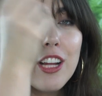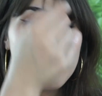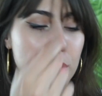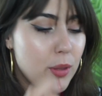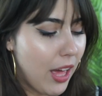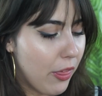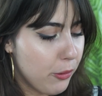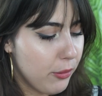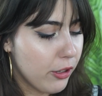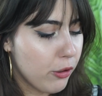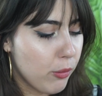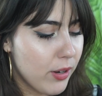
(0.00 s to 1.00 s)
Do that through
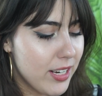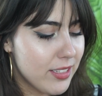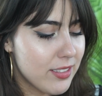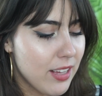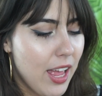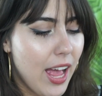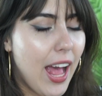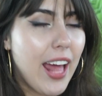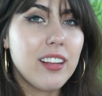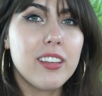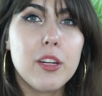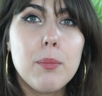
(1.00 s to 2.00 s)
the crease,
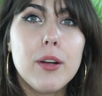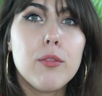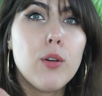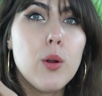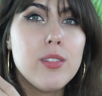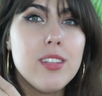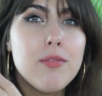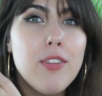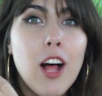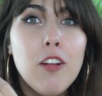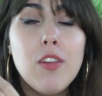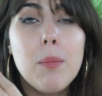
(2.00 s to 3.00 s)
add a little bit of Rosy
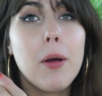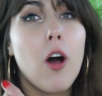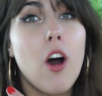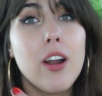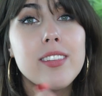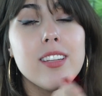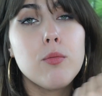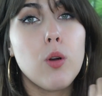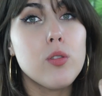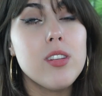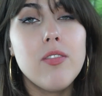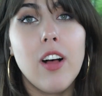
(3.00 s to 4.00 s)
Velvet, but honestly,
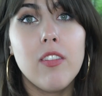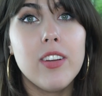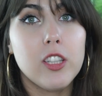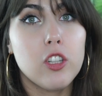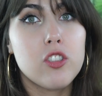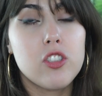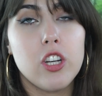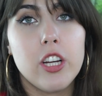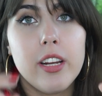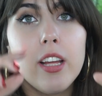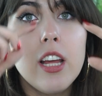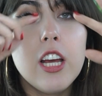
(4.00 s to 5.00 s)
Rosy Velvet looks
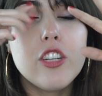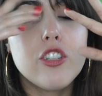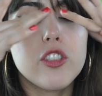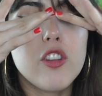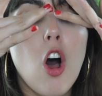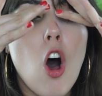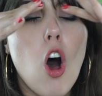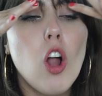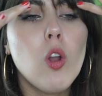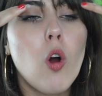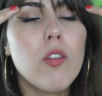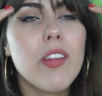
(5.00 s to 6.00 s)
good just
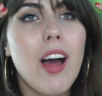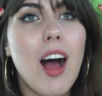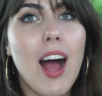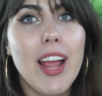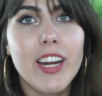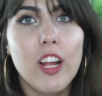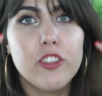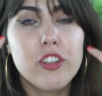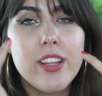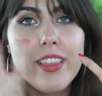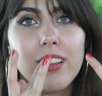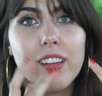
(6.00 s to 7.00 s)
all over the eye and
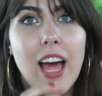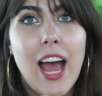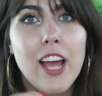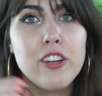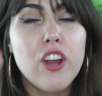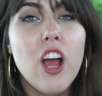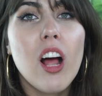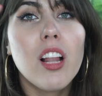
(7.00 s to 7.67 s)
underneath the lash.